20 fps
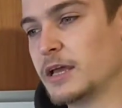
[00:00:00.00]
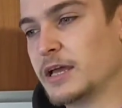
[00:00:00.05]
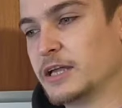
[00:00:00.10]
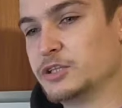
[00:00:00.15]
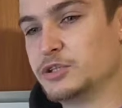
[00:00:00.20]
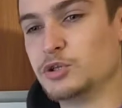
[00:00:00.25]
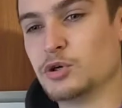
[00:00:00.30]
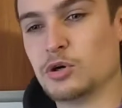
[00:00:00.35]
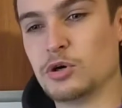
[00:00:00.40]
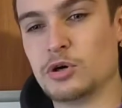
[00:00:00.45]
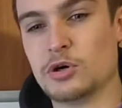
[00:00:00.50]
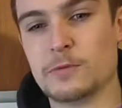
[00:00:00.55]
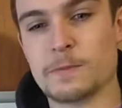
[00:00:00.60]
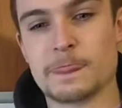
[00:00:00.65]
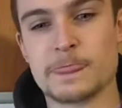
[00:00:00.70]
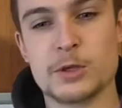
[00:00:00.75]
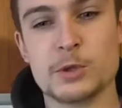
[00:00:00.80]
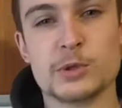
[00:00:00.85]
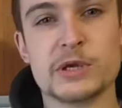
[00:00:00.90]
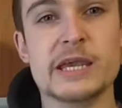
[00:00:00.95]
and you're
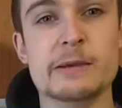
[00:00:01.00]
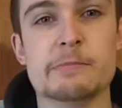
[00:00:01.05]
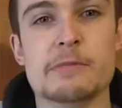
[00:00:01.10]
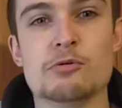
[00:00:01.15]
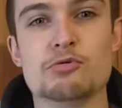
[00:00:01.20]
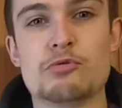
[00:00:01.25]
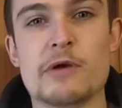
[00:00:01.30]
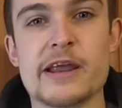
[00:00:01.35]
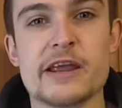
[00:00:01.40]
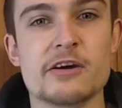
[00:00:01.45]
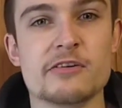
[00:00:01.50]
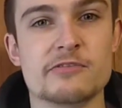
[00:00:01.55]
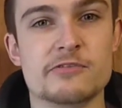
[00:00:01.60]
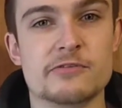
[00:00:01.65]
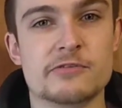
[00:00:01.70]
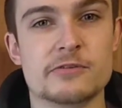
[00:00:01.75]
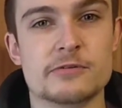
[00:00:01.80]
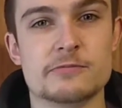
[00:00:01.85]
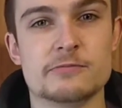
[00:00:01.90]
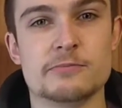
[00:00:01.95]
you keep the rate
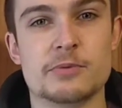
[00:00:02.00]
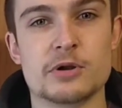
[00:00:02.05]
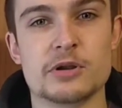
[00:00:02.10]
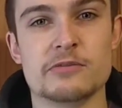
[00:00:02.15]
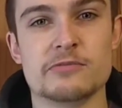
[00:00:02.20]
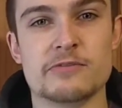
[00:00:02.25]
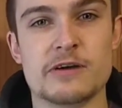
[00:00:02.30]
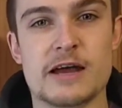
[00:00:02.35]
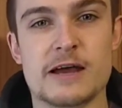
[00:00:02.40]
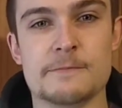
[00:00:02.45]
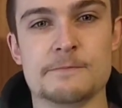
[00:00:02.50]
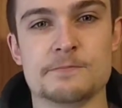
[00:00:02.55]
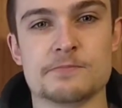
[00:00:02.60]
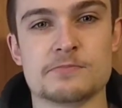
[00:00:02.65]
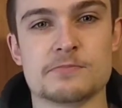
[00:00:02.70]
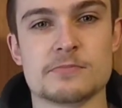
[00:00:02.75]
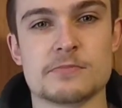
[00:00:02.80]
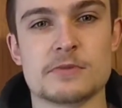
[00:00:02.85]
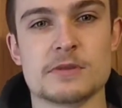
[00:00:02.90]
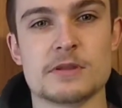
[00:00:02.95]
of body fat
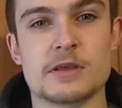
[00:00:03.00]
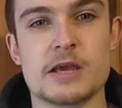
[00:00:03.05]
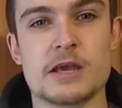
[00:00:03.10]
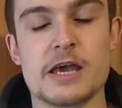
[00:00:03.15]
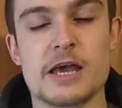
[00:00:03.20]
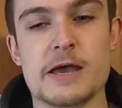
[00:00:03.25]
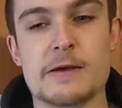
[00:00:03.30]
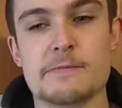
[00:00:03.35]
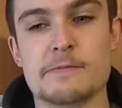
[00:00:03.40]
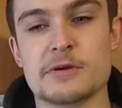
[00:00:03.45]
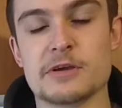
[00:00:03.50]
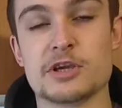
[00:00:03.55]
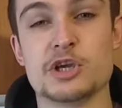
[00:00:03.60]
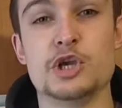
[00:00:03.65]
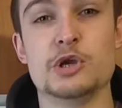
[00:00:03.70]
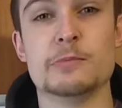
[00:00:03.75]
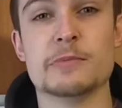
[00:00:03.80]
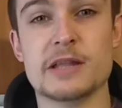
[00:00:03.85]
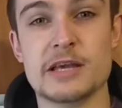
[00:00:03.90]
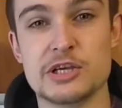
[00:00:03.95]
um,
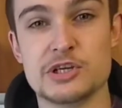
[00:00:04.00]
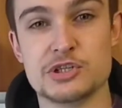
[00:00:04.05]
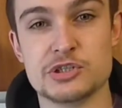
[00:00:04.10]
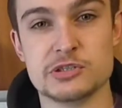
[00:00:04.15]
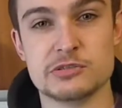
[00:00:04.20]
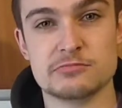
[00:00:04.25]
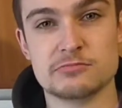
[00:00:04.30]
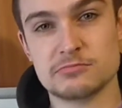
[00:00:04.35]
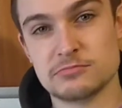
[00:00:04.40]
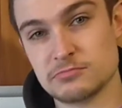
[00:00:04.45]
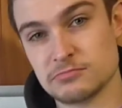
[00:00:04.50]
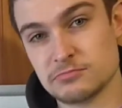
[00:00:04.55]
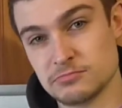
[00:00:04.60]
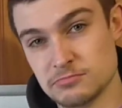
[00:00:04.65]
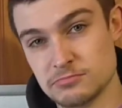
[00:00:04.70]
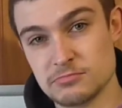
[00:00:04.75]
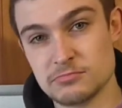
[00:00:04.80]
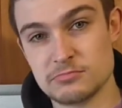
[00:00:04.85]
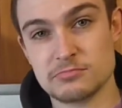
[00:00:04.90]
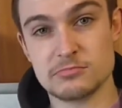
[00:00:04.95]
accumulation
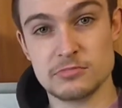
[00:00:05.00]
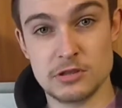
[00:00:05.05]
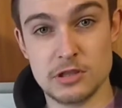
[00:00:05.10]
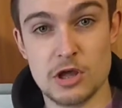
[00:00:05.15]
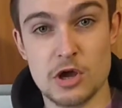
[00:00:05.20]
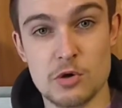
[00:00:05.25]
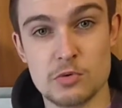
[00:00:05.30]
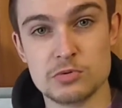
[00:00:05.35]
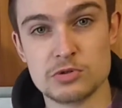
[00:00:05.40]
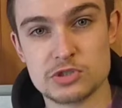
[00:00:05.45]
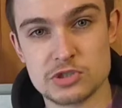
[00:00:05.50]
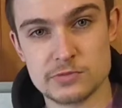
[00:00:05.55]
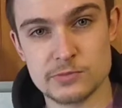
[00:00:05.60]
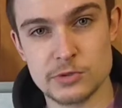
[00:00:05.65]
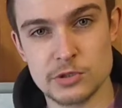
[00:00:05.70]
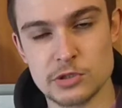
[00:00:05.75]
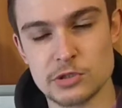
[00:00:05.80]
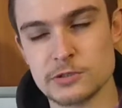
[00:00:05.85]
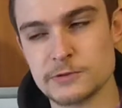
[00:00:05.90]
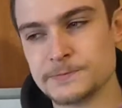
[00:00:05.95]
low,
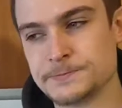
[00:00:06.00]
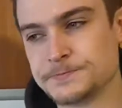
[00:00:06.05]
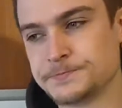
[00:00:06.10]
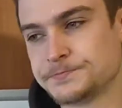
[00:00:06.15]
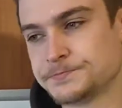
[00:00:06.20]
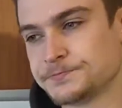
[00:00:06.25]
small,